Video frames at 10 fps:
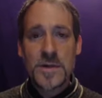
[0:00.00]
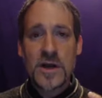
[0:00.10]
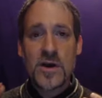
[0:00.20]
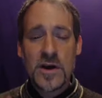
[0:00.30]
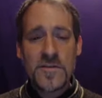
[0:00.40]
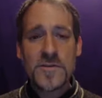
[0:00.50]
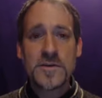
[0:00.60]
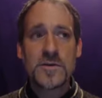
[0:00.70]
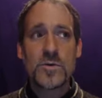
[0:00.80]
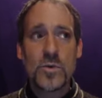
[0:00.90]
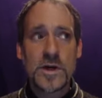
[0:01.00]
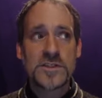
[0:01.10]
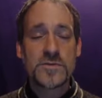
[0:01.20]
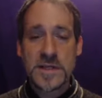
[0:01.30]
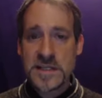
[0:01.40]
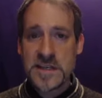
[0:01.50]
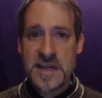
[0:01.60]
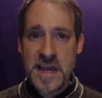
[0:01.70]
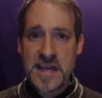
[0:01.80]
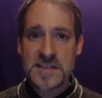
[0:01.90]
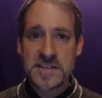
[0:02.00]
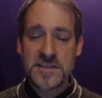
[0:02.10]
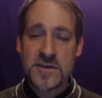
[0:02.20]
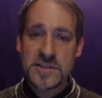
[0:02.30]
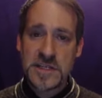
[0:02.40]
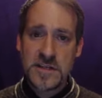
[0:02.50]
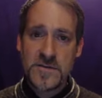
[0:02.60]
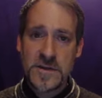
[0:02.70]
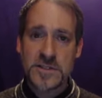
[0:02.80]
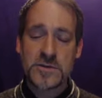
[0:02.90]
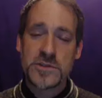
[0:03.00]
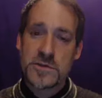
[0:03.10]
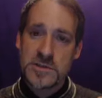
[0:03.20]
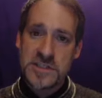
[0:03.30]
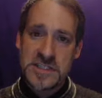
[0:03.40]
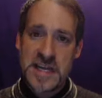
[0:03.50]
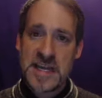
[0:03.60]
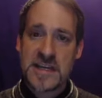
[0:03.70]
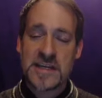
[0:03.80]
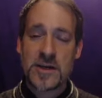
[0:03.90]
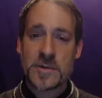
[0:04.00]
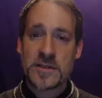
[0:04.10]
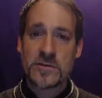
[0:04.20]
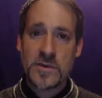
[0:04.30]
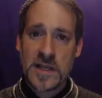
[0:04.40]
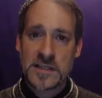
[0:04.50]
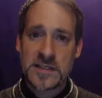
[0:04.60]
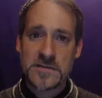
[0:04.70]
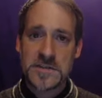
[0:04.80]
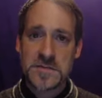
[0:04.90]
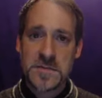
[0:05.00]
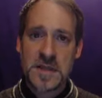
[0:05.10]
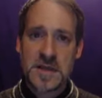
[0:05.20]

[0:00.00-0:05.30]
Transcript: But often, what's really the case is those individuals who are staying and helping their relatives